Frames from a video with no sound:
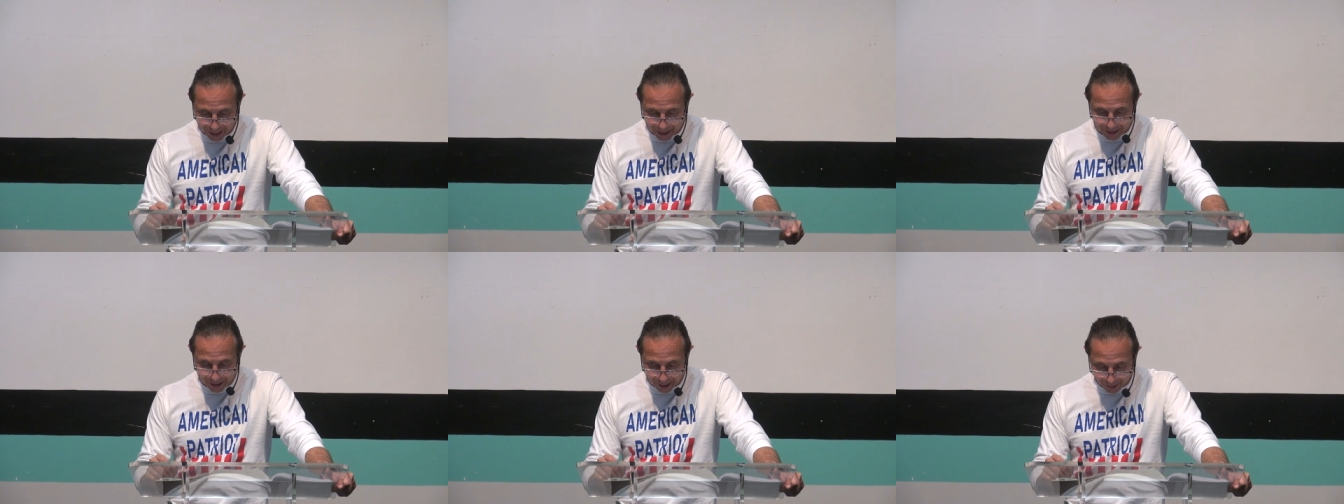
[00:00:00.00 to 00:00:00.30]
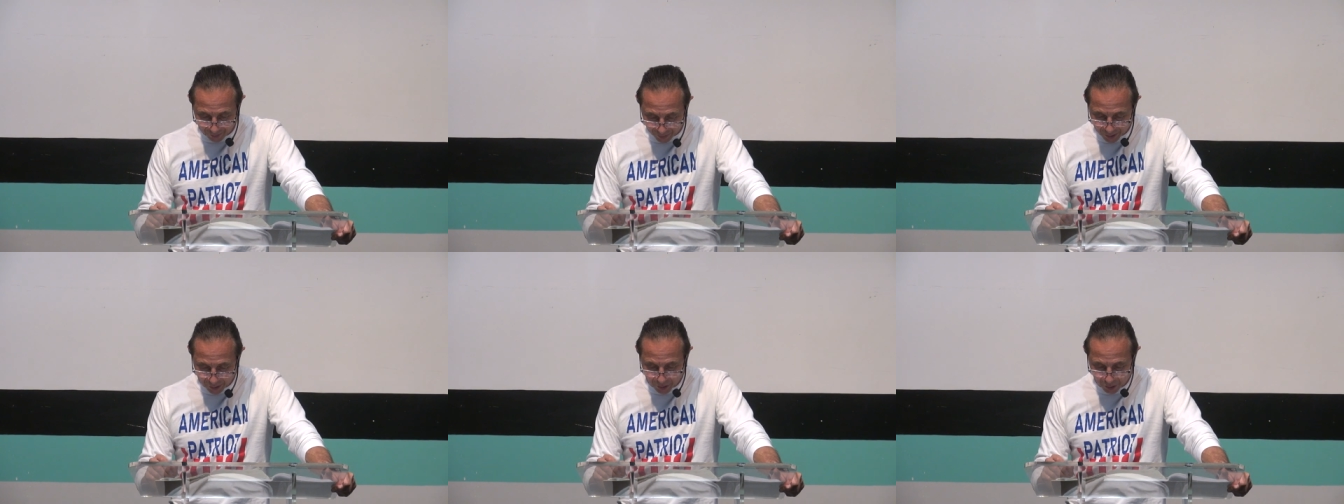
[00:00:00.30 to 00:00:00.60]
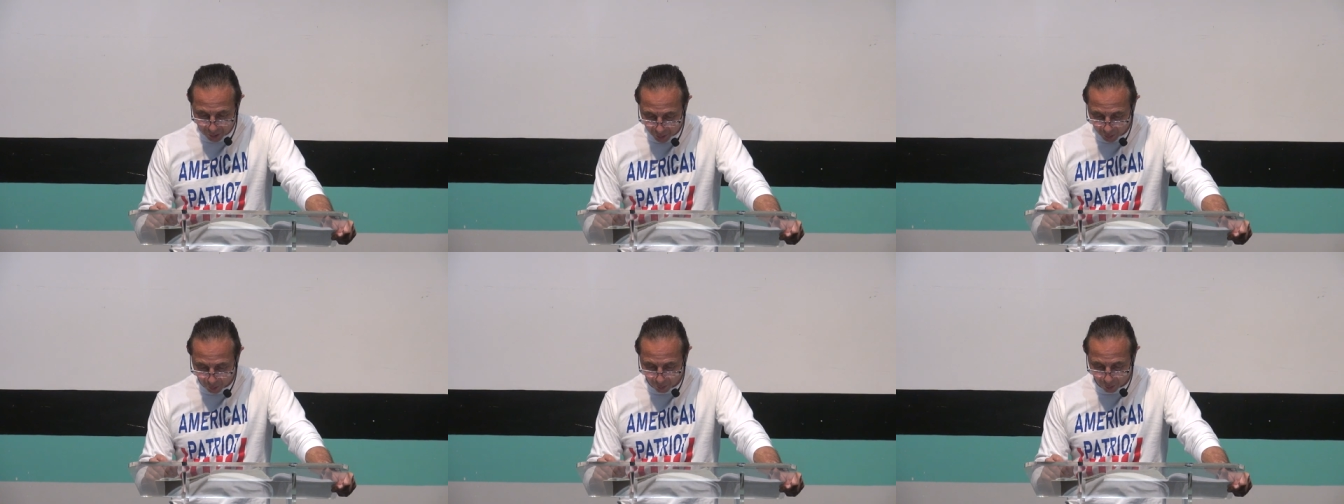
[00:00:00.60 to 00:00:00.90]
Now, this
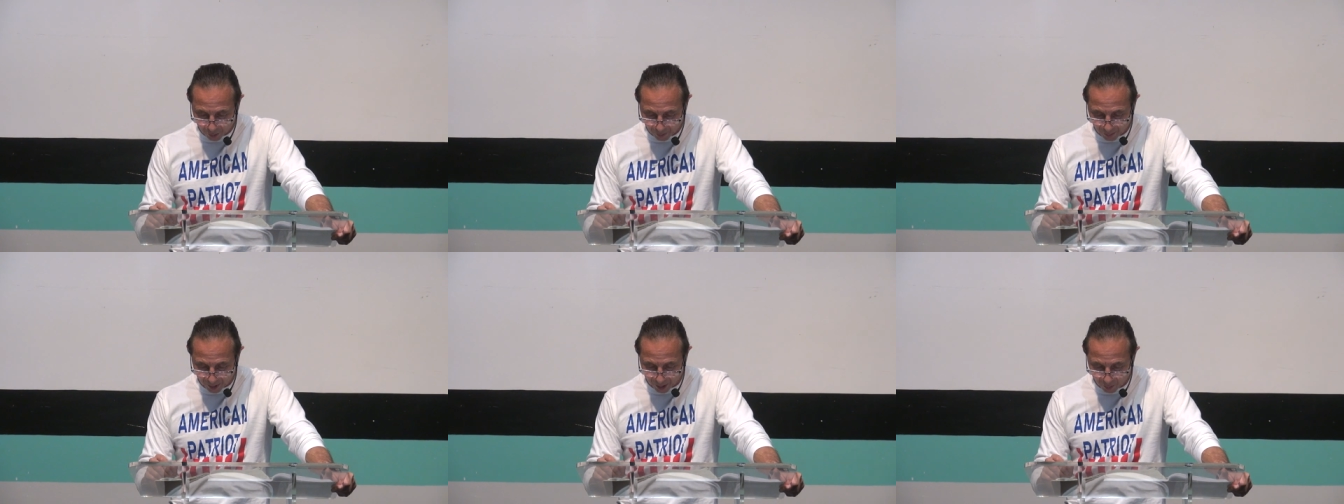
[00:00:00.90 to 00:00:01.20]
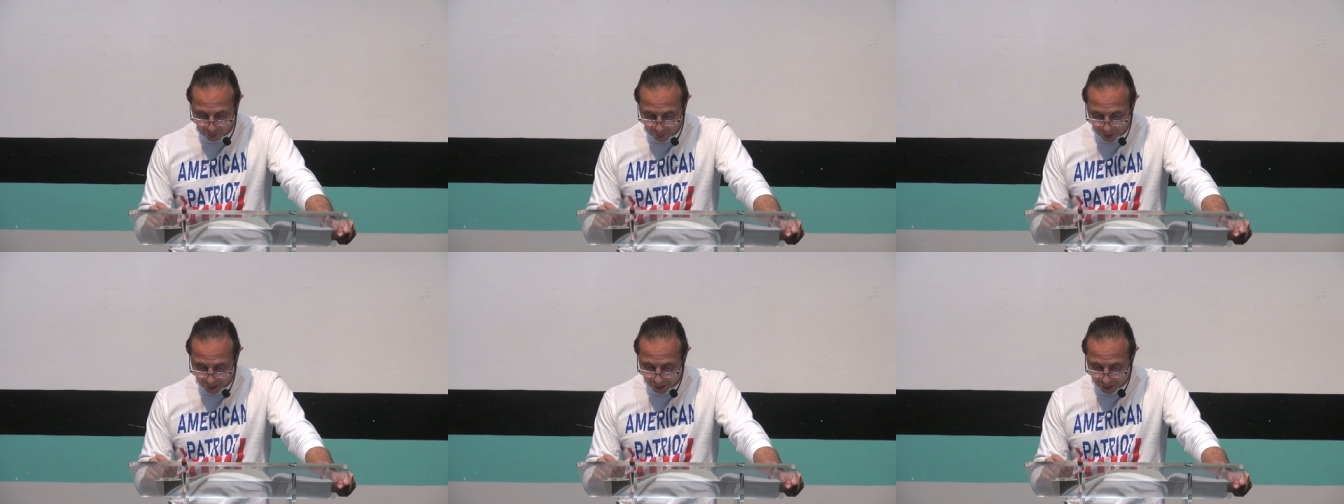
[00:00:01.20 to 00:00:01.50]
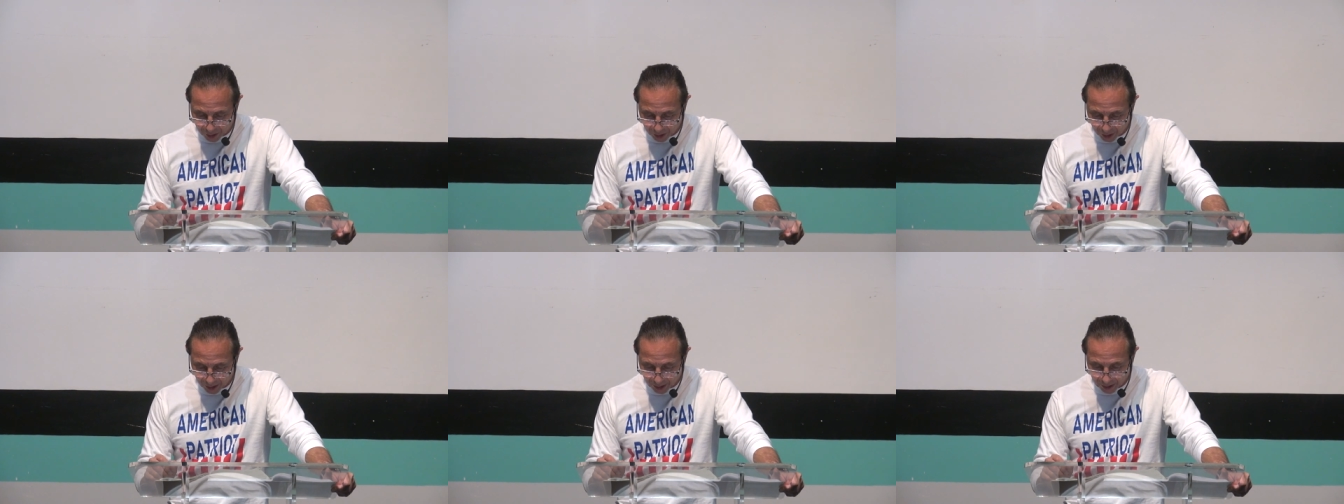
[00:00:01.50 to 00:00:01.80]
is the word by
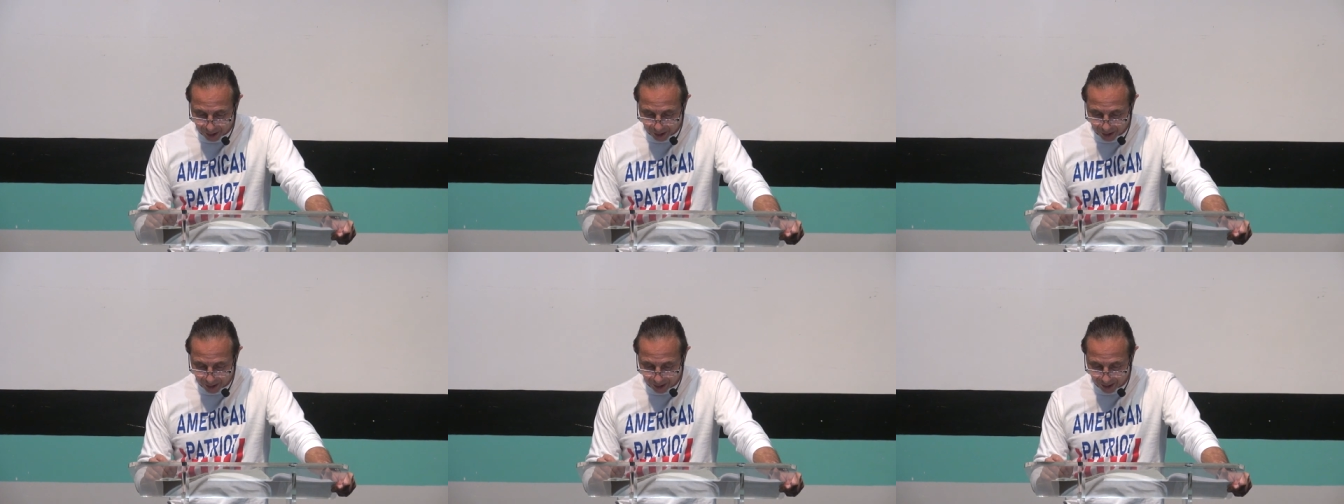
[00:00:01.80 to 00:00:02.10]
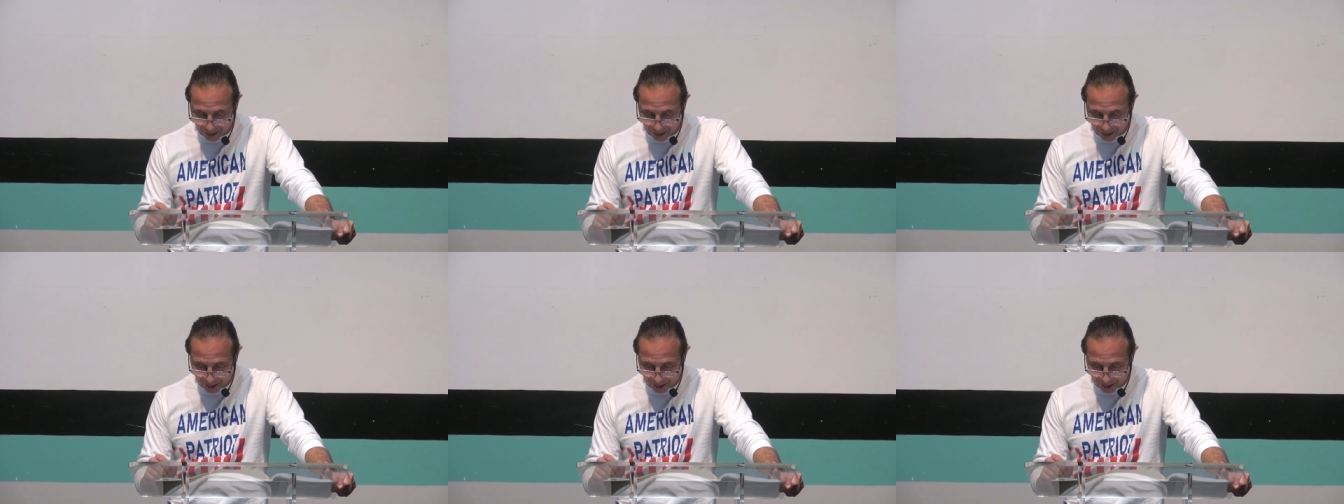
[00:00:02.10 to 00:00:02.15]
which the